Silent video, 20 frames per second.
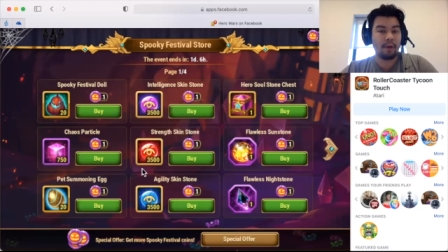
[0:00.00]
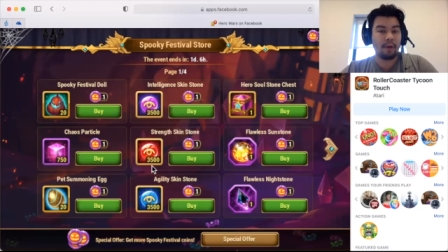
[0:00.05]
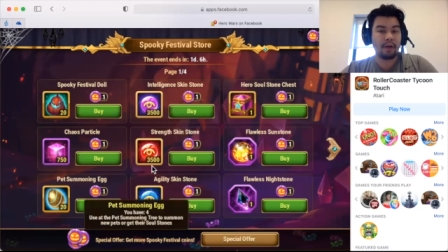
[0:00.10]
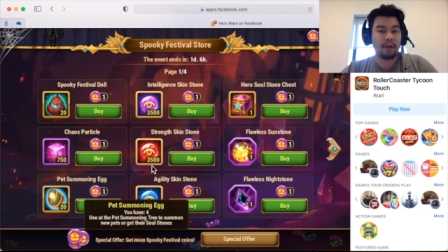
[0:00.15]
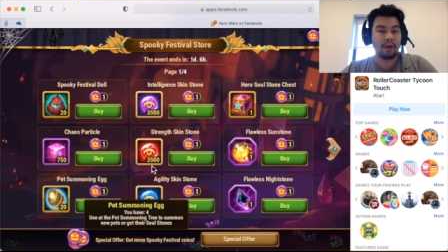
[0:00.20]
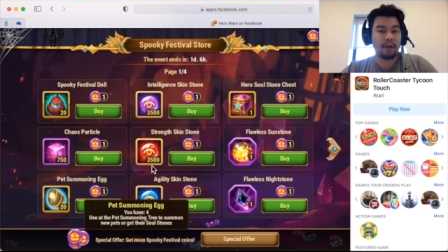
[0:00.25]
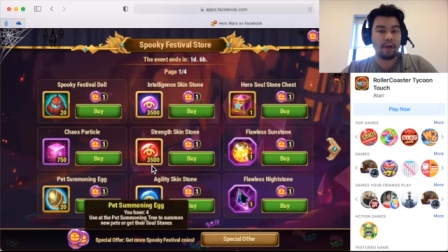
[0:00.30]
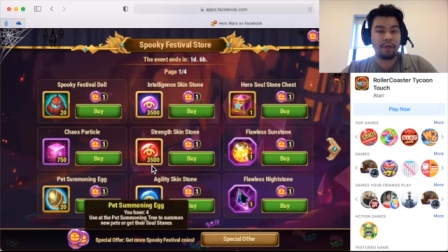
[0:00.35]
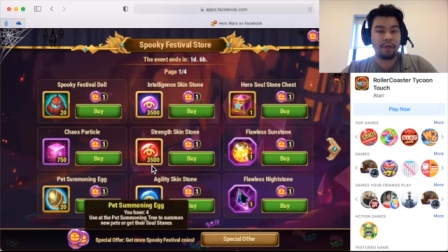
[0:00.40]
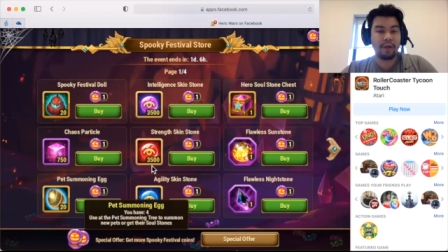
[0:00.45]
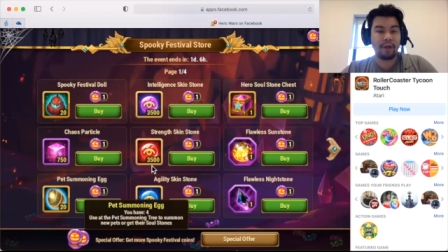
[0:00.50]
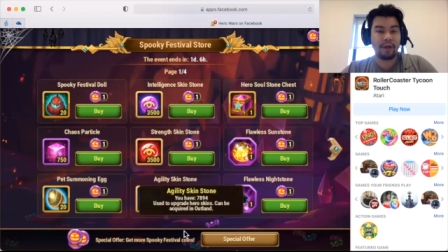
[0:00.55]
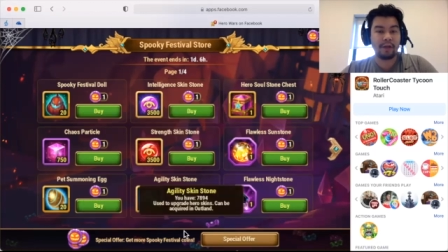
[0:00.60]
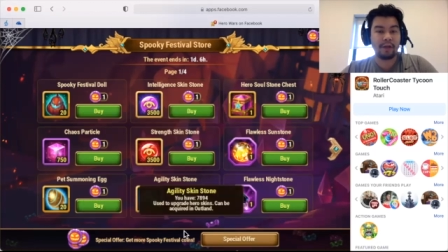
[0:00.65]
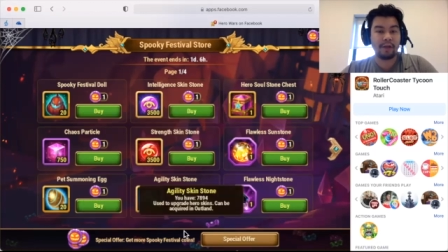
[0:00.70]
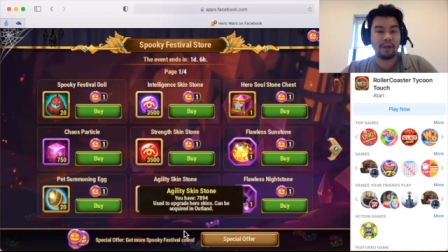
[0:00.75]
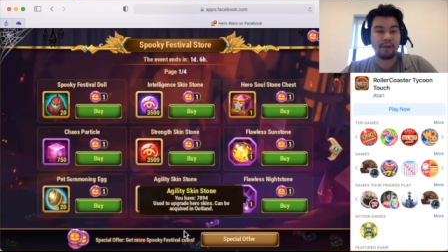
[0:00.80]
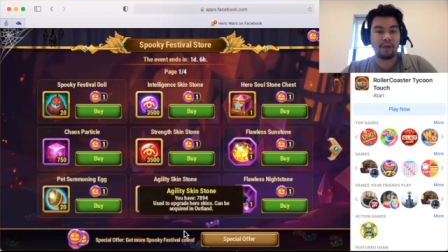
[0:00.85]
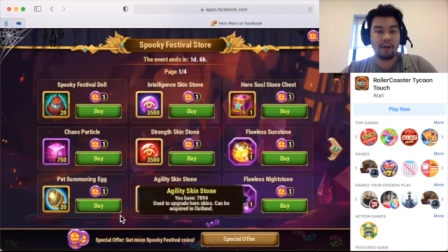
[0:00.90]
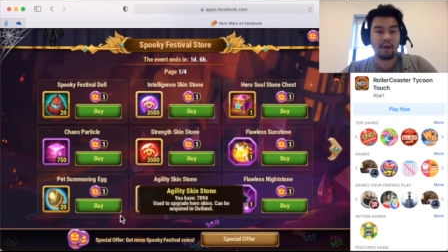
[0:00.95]
another thing
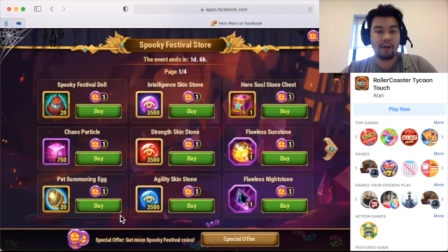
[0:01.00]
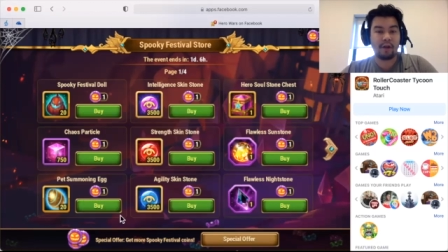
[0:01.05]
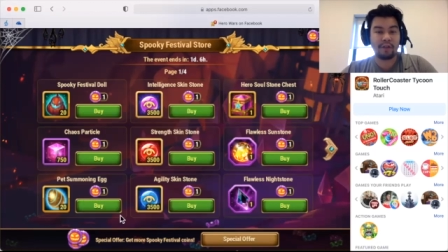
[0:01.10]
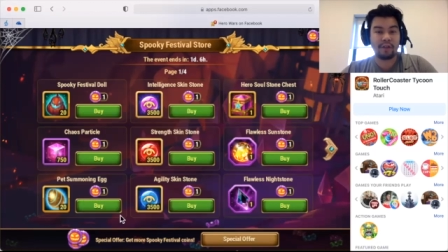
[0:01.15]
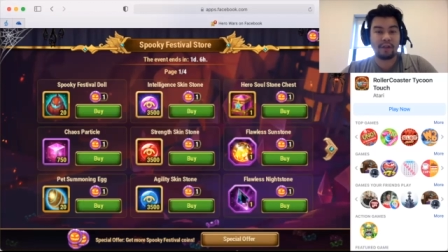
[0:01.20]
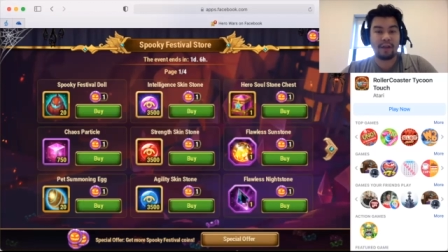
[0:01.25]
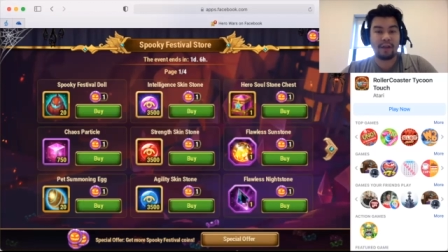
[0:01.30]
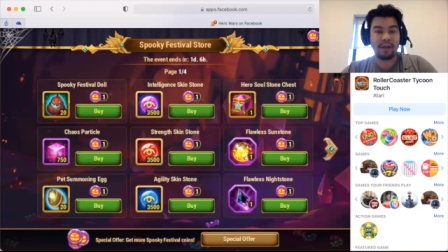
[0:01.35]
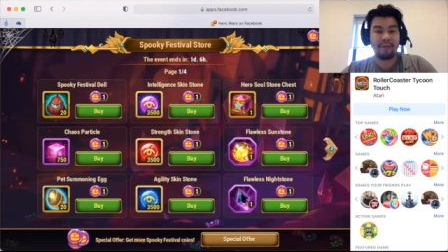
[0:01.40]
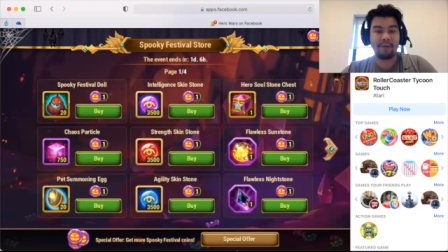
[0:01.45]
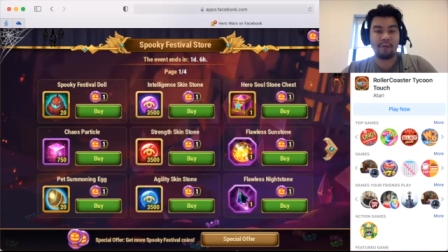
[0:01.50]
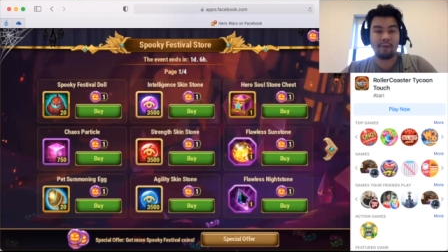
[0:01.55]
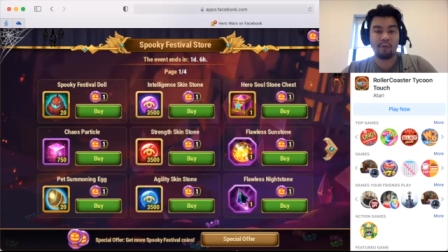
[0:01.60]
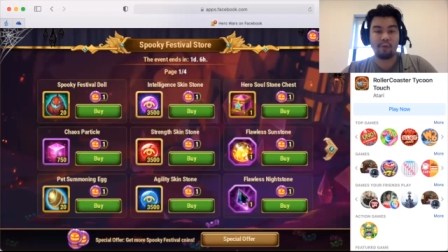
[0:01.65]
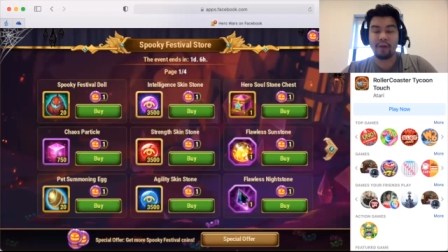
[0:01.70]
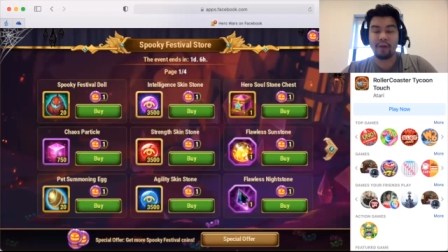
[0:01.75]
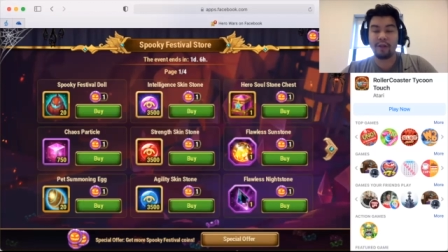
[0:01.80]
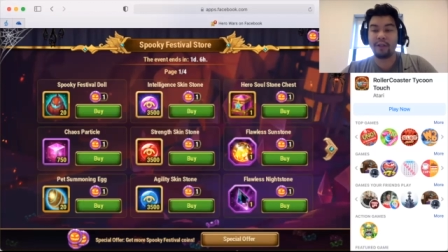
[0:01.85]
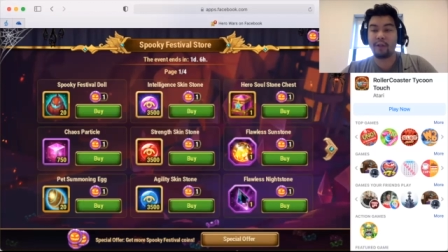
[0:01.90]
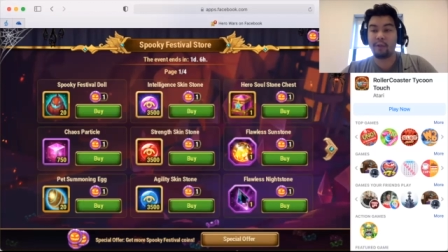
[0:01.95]
is obviously if you
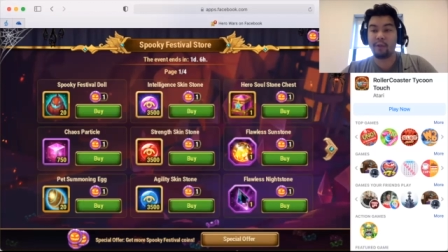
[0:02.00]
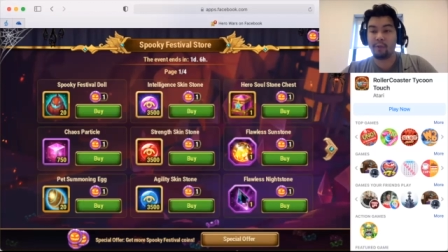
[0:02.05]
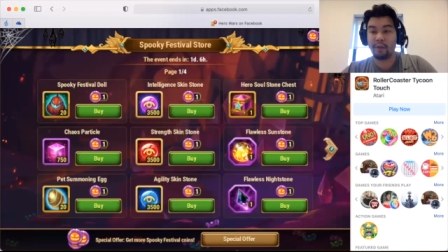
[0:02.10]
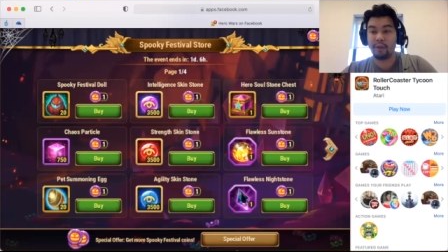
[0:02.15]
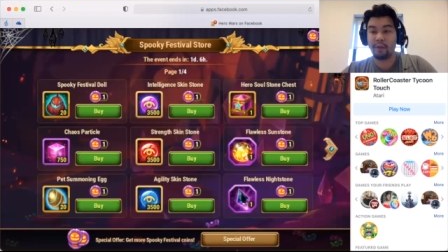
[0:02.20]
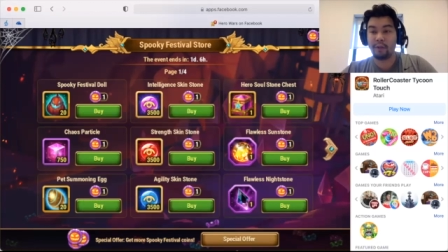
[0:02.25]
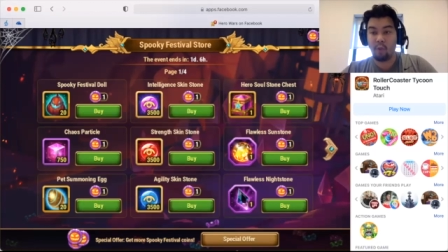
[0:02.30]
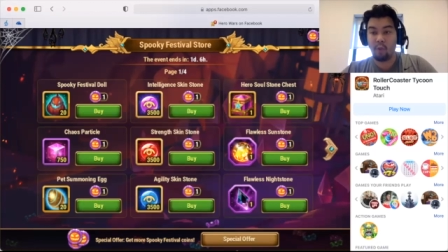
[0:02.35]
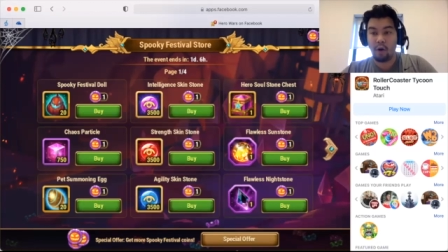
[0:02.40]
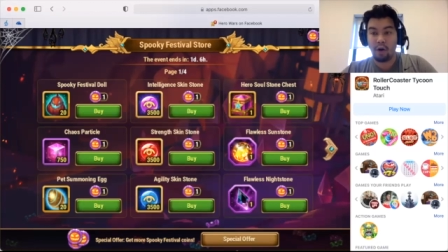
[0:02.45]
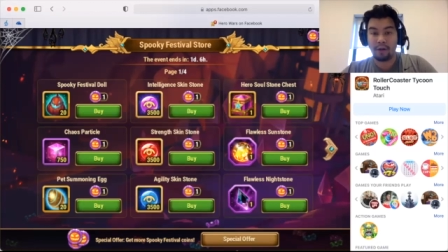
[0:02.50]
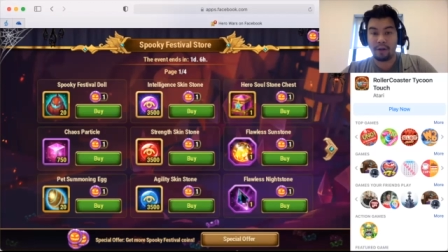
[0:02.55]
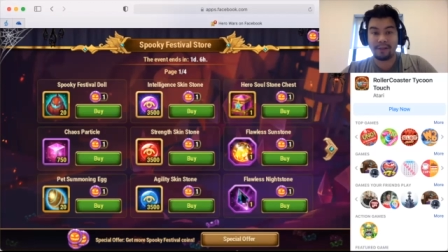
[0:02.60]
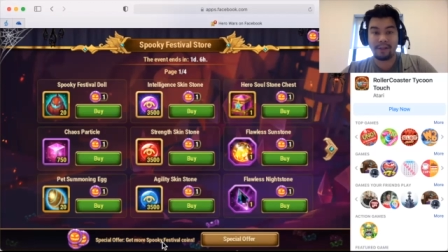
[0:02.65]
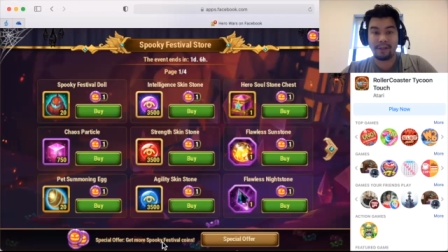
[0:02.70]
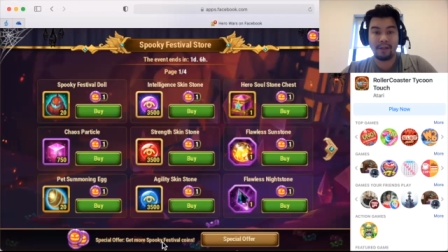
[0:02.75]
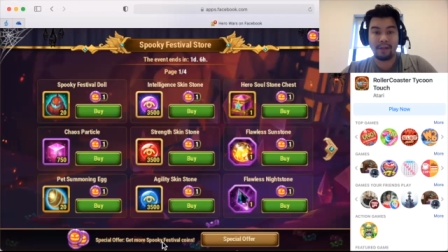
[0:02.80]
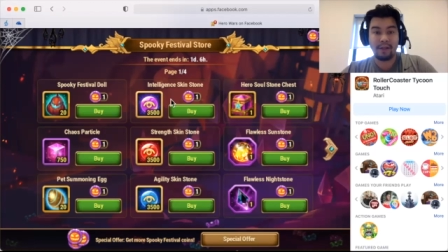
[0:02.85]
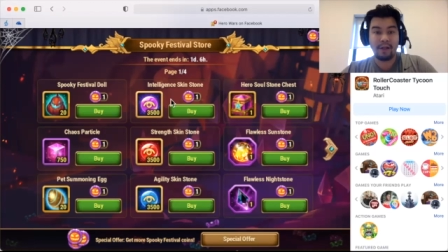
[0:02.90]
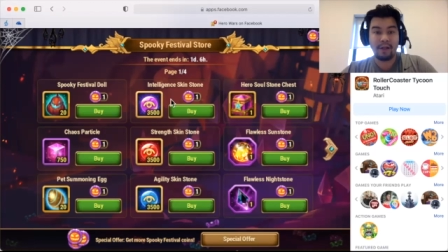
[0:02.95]
really, really
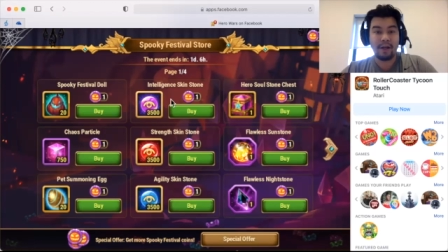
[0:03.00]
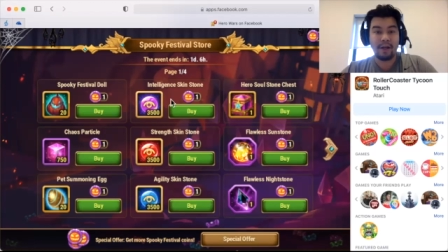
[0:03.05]
want